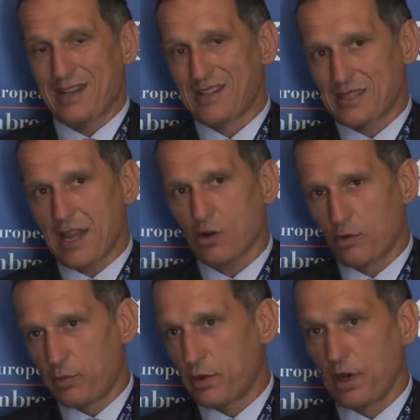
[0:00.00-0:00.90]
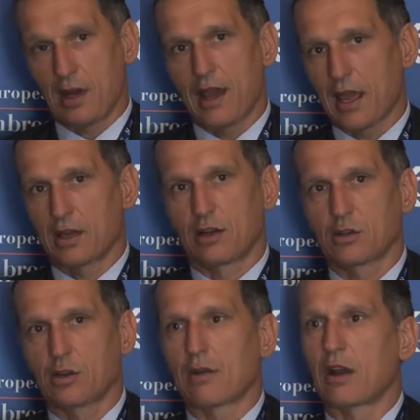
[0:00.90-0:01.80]
And the second point, like in the
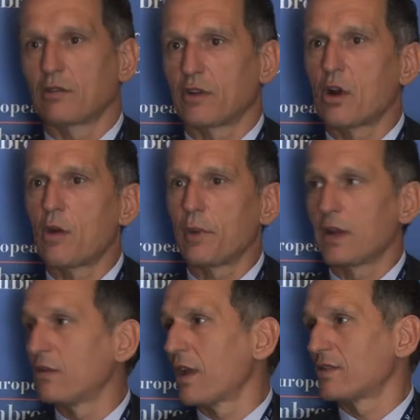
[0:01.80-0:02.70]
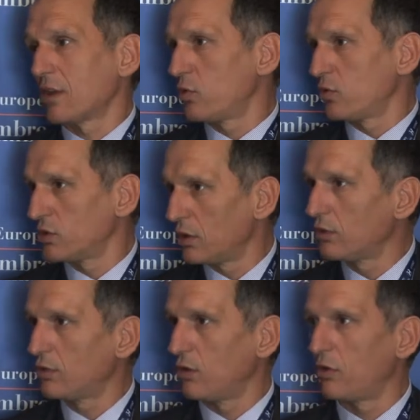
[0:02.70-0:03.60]
turnaround of a company, is execution.
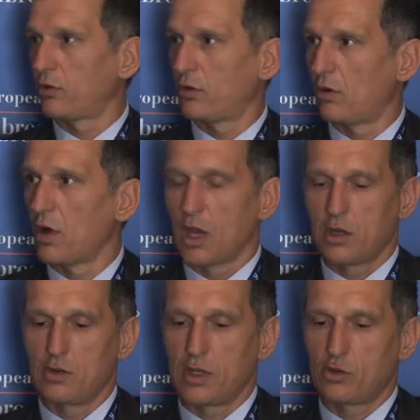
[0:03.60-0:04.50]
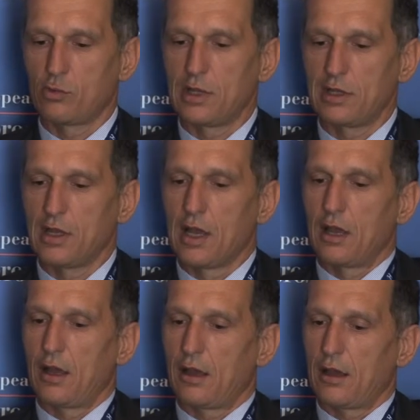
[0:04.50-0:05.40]
So you need to build
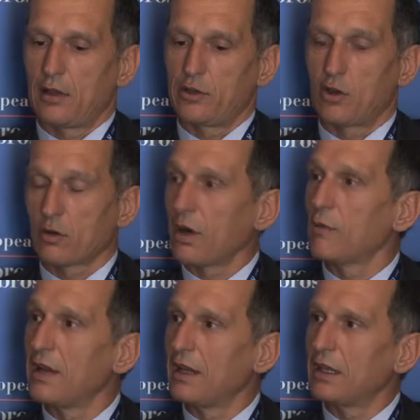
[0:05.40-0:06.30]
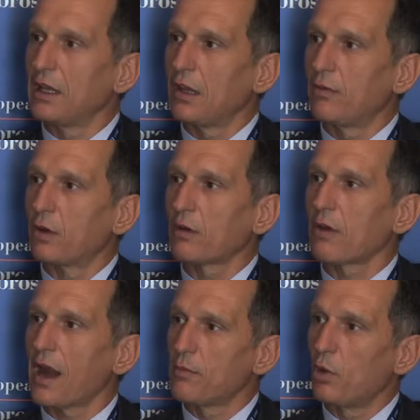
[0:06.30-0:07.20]
your credibility. If you're
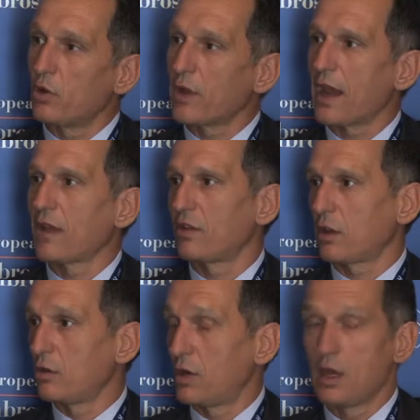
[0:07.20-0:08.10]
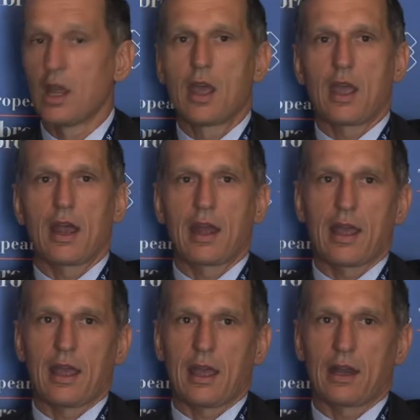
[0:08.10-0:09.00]
credible, you can execute it.
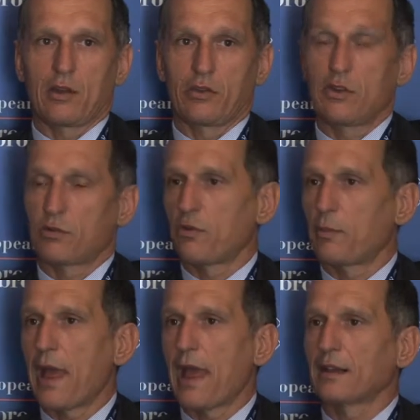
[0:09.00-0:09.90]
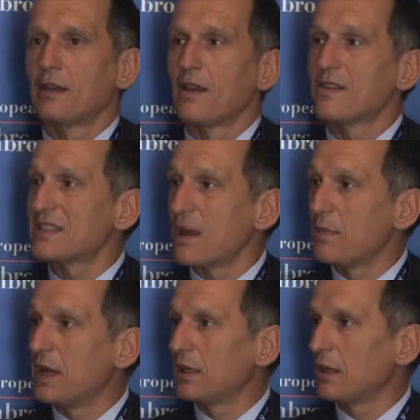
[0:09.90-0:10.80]
And on this respect,
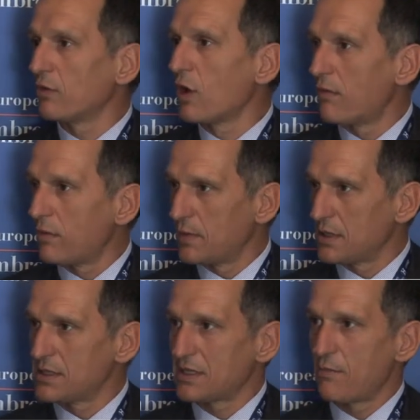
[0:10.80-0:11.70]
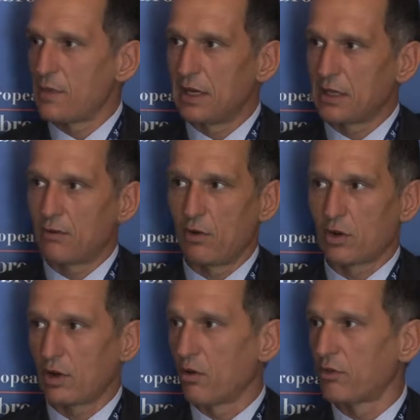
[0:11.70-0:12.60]
stability of government, stability of
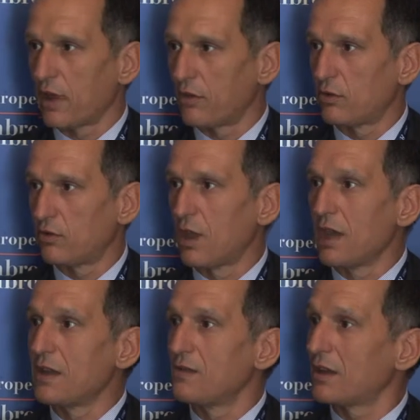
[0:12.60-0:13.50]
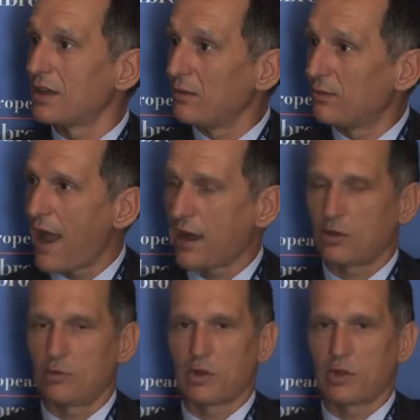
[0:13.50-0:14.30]
local consensus is a key factor,